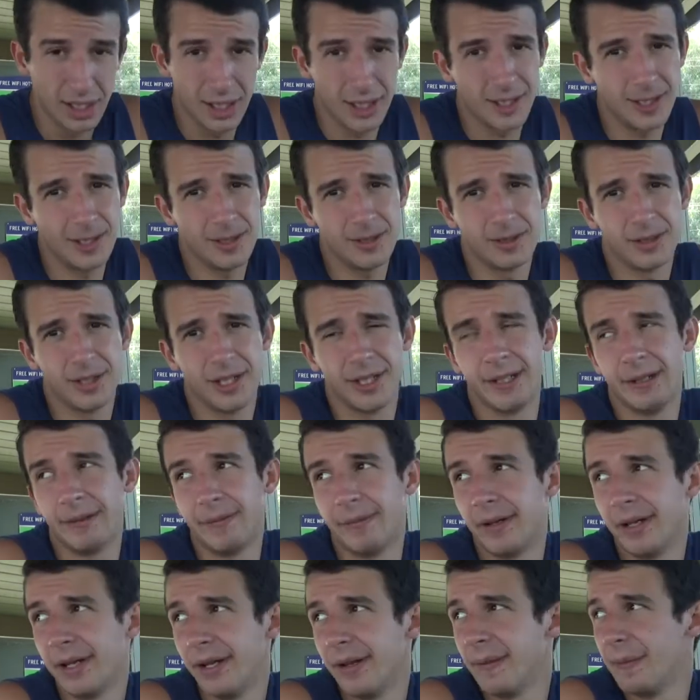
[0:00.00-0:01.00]
I don't know.
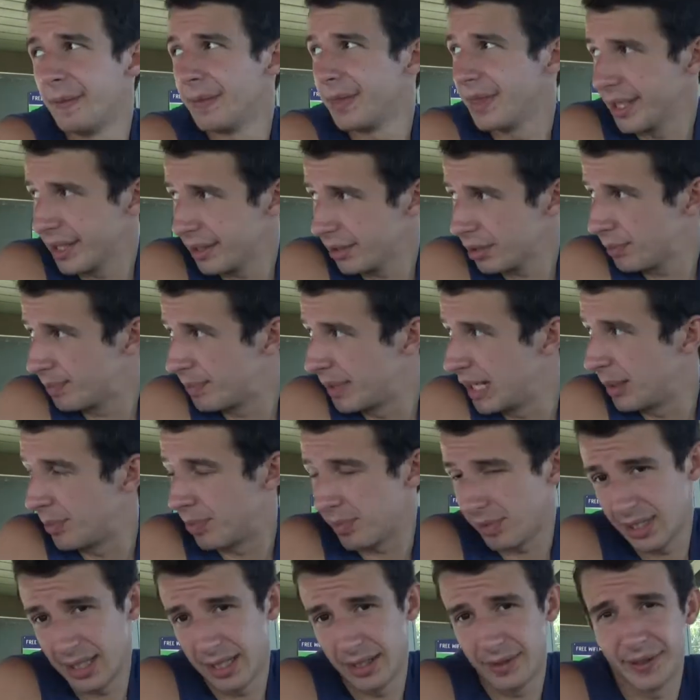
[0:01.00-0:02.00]
There are
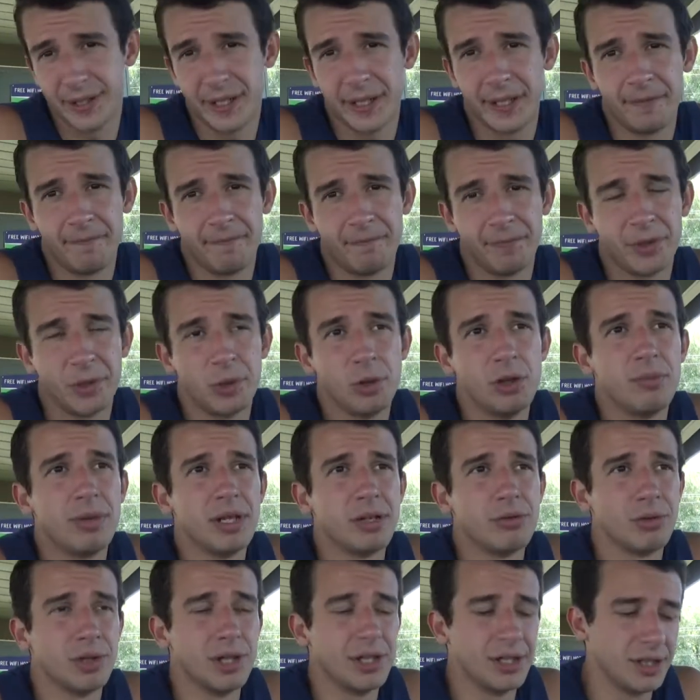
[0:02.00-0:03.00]
people out there who would
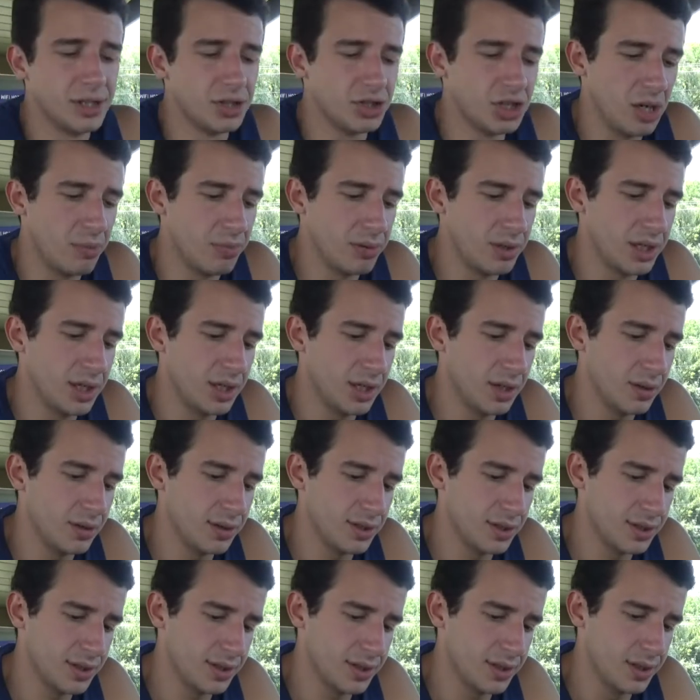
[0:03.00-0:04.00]
be really good Jeopardy
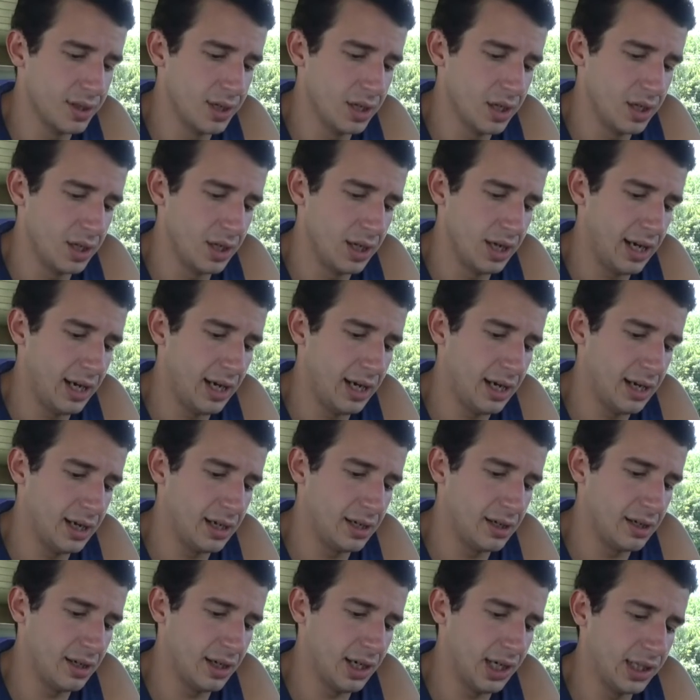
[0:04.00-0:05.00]
hosts.
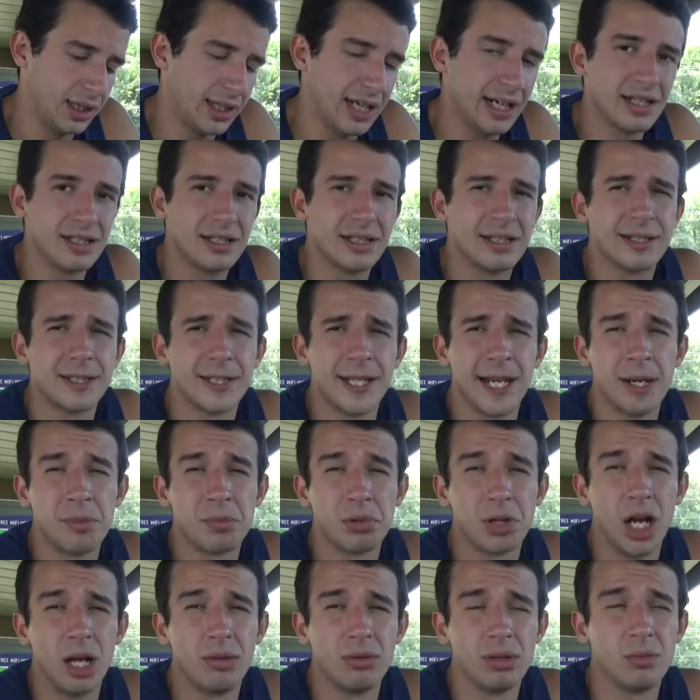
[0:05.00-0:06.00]
And I think it's the same
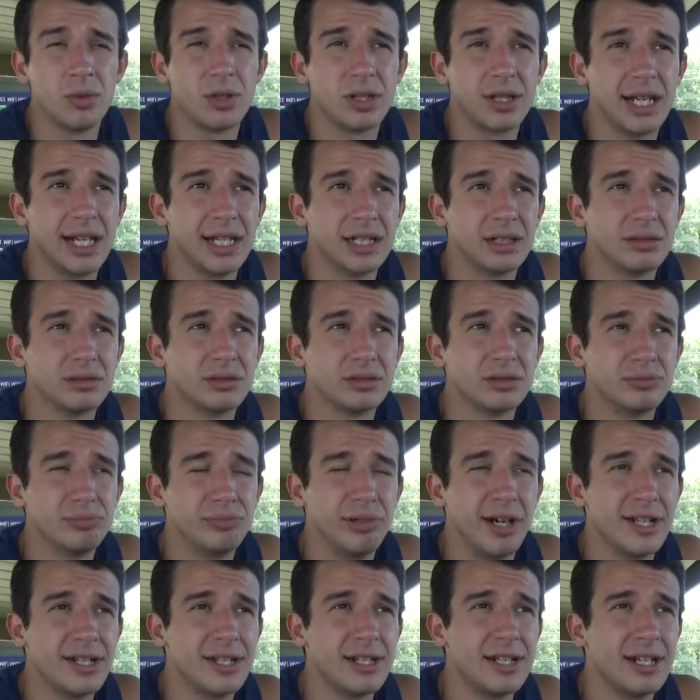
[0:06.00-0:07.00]
problem with like
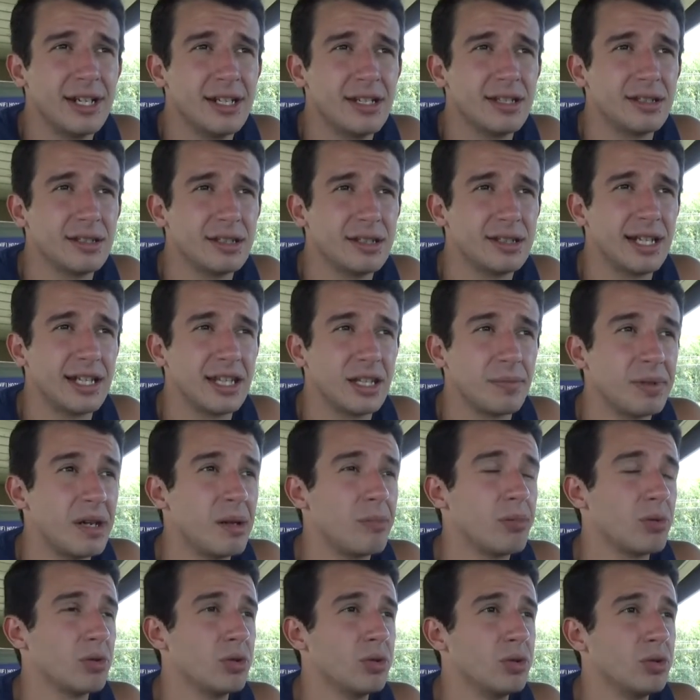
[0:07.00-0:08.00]
presidents is that the
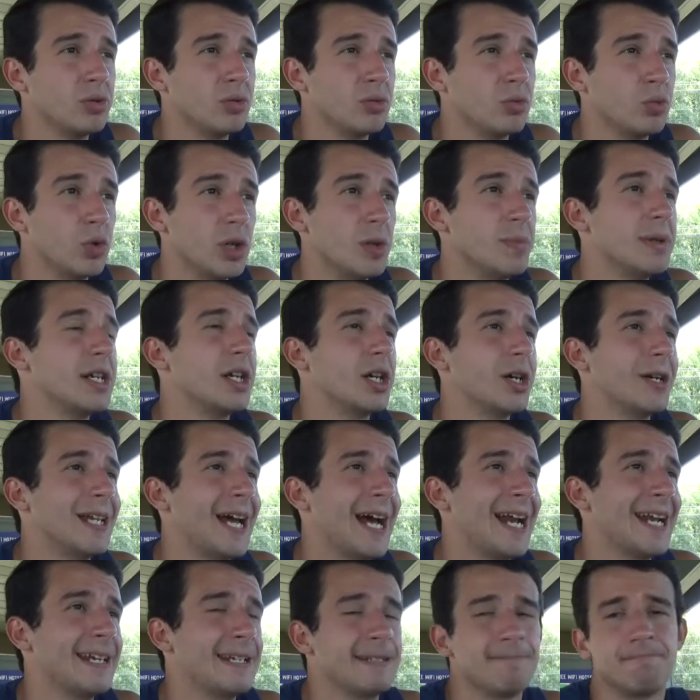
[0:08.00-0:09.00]
people who would be good
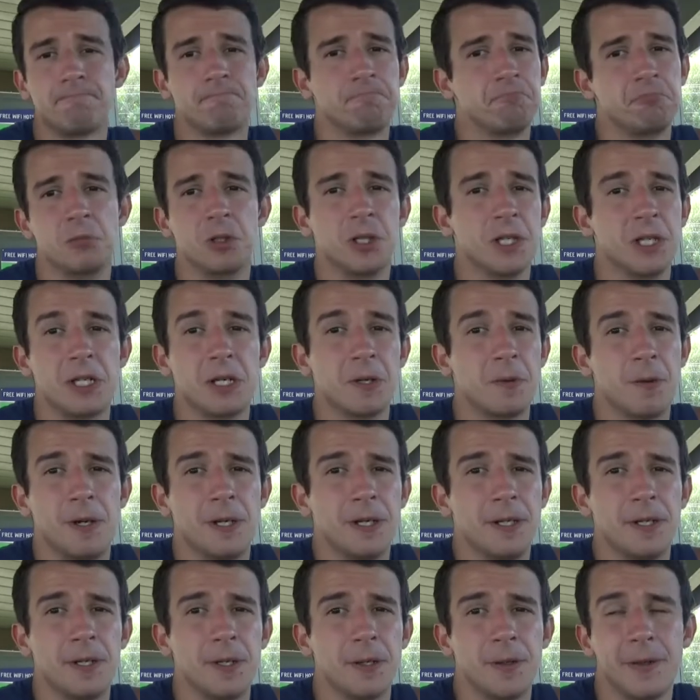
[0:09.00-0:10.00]
at it really don't want
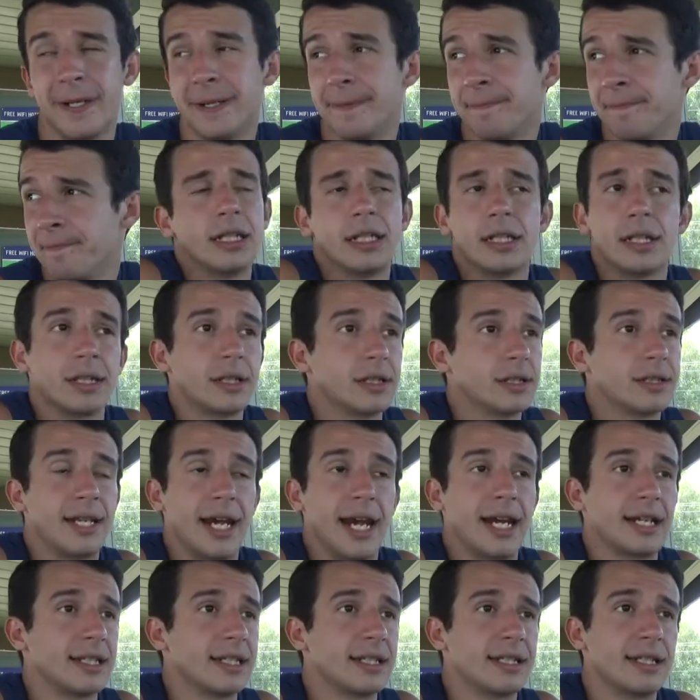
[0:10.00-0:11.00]
to do it.
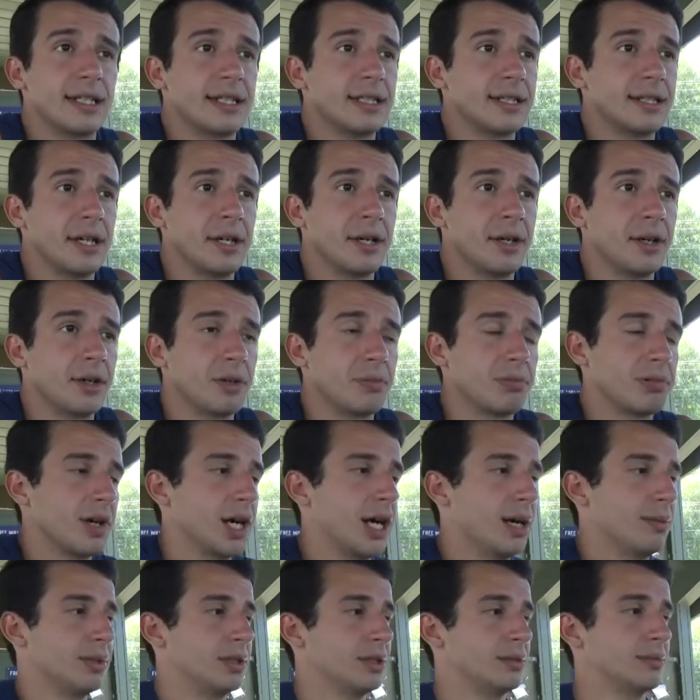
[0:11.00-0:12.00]
Texas's senator
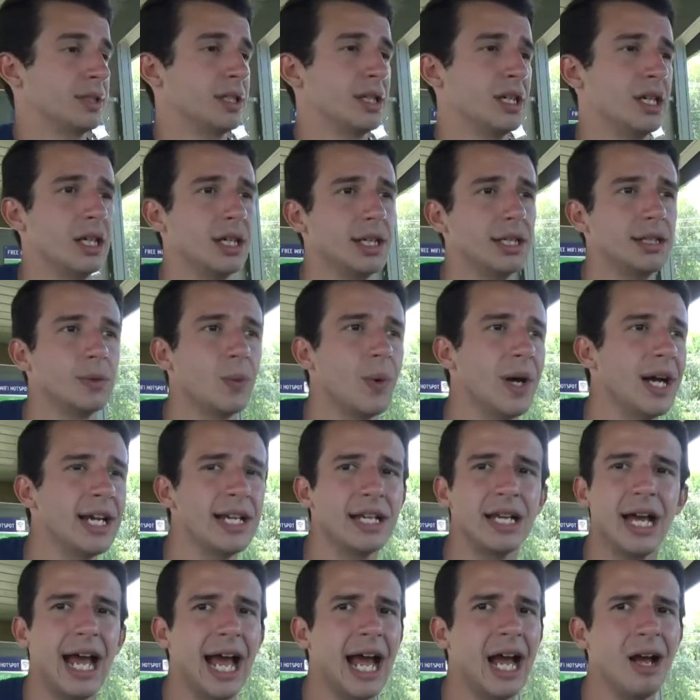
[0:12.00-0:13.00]
problem.
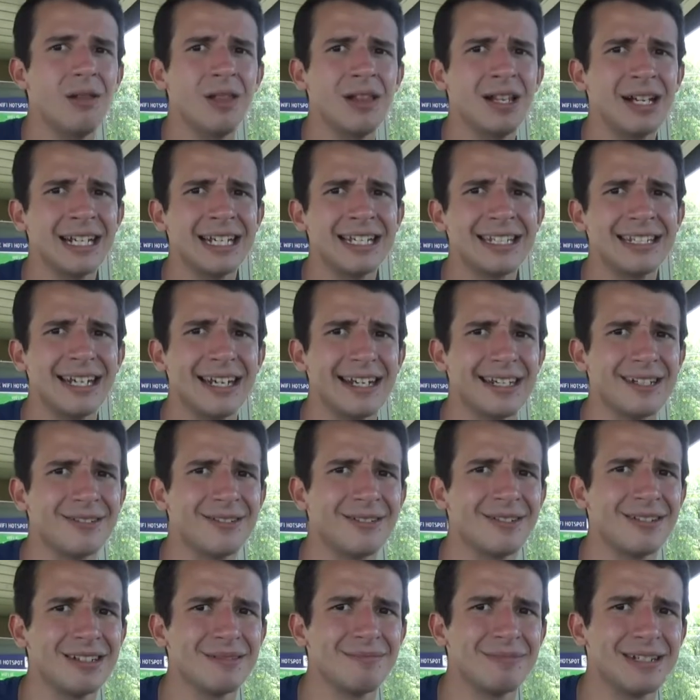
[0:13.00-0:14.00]
Why? How long has Ted
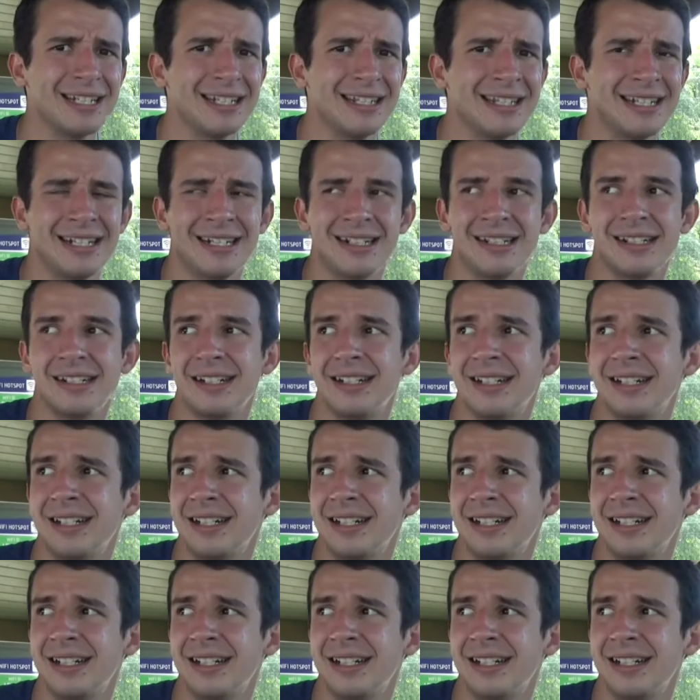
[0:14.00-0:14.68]
Cruz been there?